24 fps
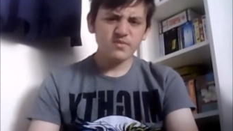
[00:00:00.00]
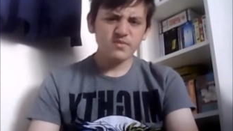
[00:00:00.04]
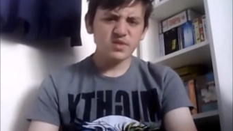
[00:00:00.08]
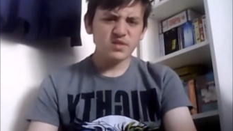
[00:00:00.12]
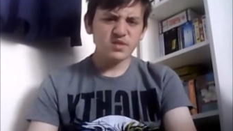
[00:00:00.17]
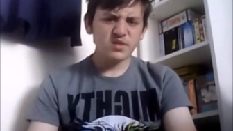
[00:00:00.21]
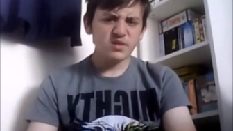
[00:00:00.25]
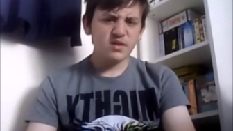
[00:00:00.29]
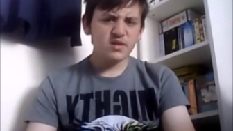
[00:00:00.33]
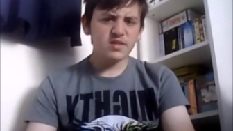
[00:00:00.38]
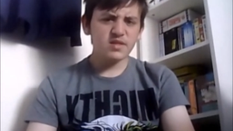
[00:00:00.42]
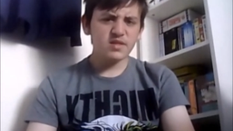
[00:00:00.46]

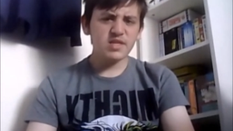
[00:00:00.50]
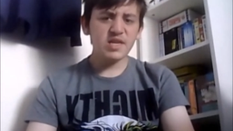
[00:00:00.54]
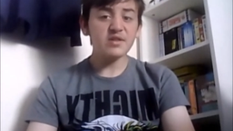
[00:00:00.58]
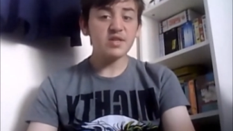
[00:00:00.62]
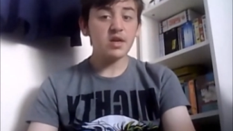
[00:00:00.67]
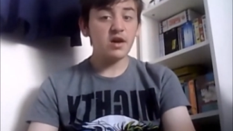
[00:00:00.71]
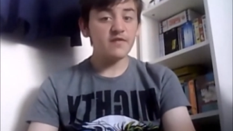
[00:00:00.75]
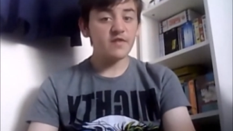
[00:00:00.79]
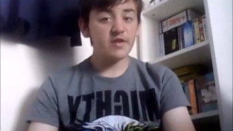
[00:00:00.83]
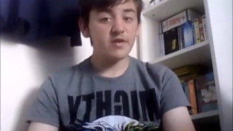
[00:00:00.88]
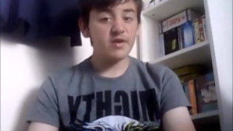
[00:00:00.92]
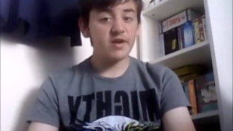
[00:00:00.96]
Because there's an
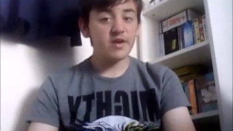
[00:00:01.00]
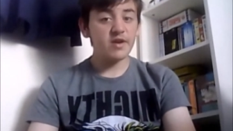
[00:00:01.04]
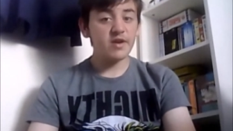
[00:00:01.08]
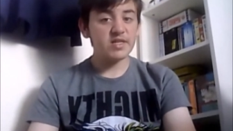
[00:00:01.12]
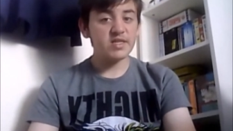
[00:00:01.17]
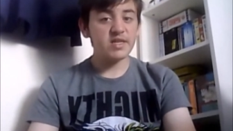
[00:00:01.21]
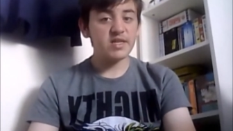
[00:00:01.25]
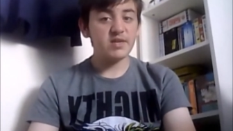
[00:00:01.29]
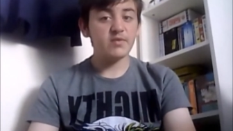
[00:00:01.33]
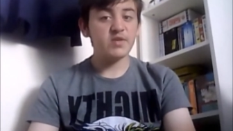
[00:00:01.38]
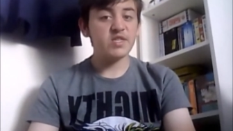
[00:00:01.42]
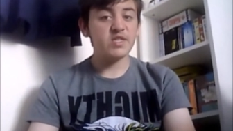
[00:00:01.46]
after-credit
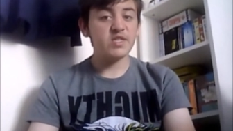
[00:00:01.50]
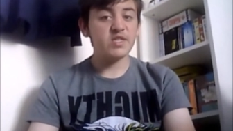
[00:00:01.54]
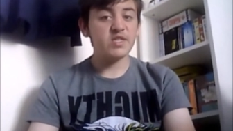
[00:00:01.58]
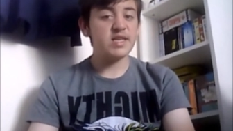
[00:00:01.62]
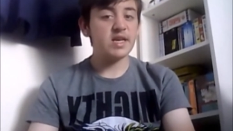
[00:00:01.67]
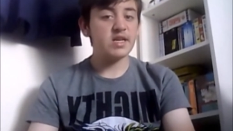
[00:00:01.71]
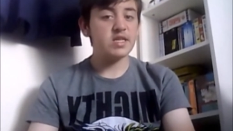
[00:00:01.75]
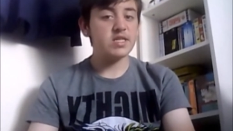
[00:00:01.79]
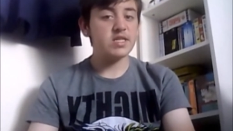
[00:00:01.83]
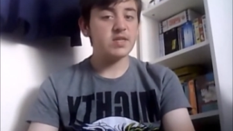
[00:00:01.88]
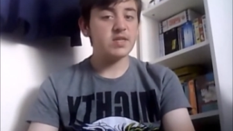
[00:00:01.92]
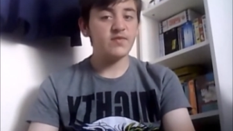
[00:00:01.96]
scene which
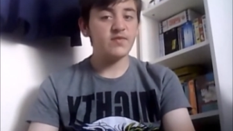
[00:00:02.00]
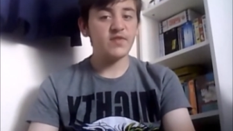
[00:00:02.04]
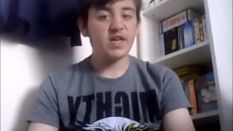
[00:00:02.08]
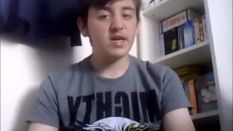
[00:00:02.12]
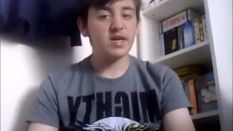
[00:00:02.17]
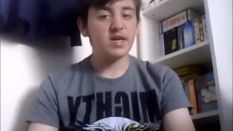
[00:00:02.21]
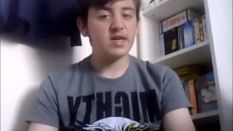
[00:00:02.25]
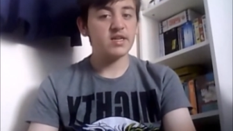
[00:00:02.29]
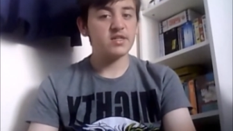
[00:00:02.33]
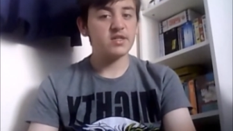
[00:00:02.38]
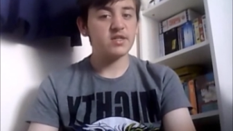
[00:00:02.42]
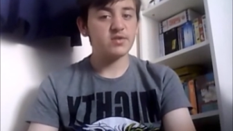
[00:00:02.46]
sets up for
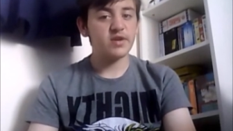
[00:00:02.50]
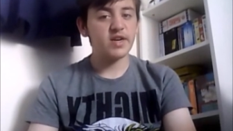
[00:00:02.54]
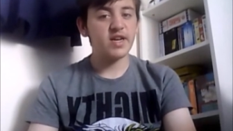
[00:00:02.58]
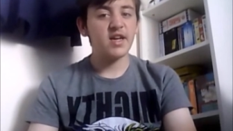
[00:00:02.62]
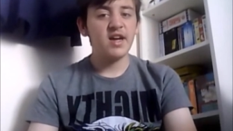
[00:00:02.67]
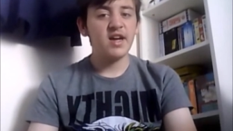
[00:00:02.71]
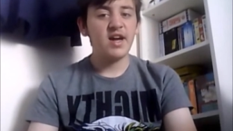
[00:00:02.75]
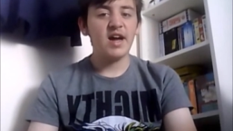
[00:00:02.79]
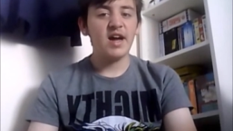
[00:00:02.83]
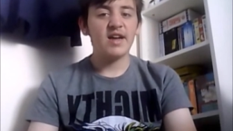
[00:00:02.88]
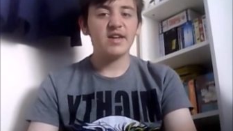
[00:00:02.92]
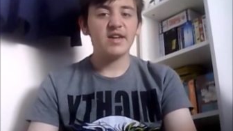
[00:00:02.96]
Kick-Ass 3,
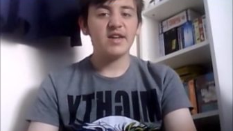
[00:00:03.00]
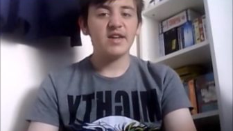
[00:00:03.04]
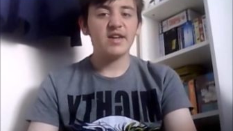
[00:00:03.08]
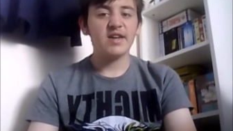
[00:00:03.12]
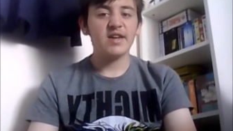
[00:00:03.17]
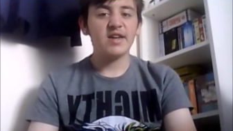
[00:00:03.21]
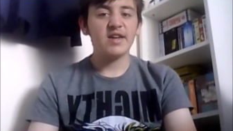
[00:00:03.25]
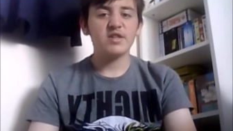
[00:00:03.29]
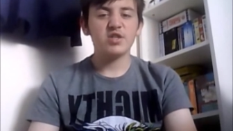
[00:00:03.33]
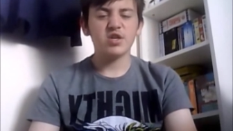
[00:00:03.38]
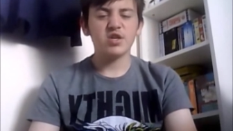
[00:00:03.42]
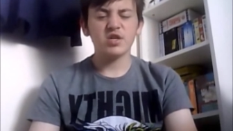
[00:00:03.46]
and it
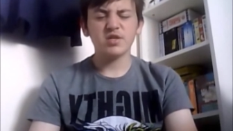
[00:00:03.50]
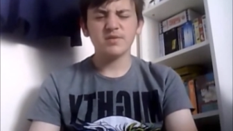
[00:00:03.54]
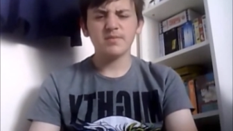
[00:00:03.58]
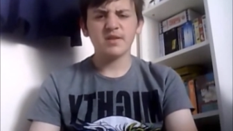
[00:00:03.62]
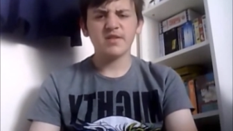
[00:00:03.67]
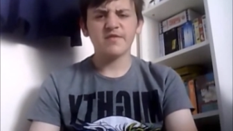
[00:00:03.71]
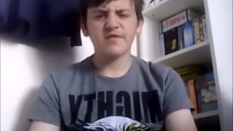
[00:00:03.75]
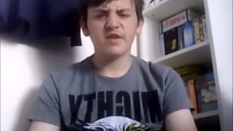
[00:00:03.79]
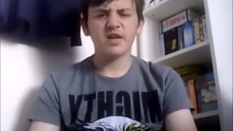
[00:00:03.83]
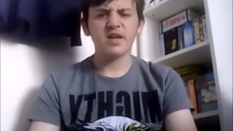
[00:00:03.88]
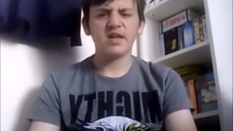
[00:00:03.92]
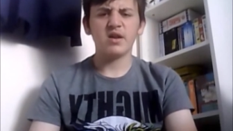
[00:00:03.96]
shows
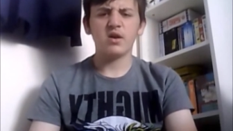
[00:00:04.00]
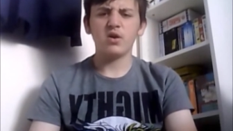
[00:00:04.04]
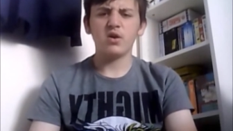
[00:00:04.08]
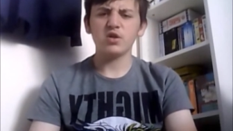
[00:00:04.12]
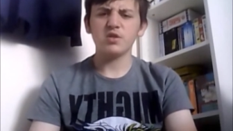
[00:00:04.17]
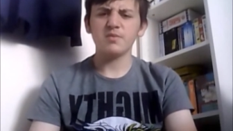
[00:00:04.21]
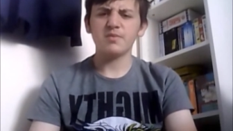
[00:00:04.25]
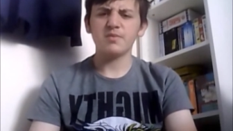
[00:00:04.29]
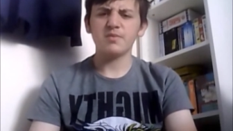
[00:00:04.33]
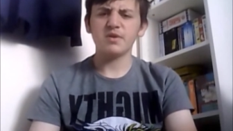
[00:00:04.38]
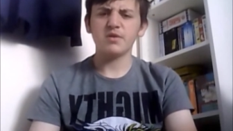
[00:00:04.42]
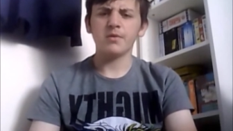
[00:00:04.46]
Motherfucker in a
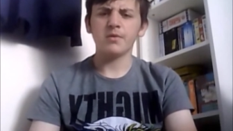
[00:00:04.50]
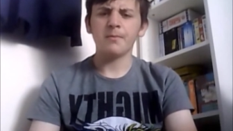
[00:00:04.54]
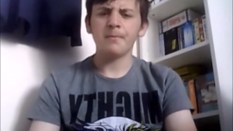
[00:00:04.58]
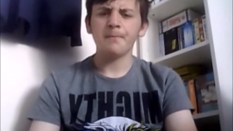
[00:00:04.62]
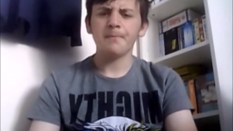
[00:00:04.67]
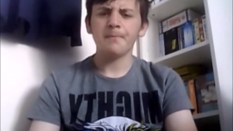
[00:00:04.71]
hospital.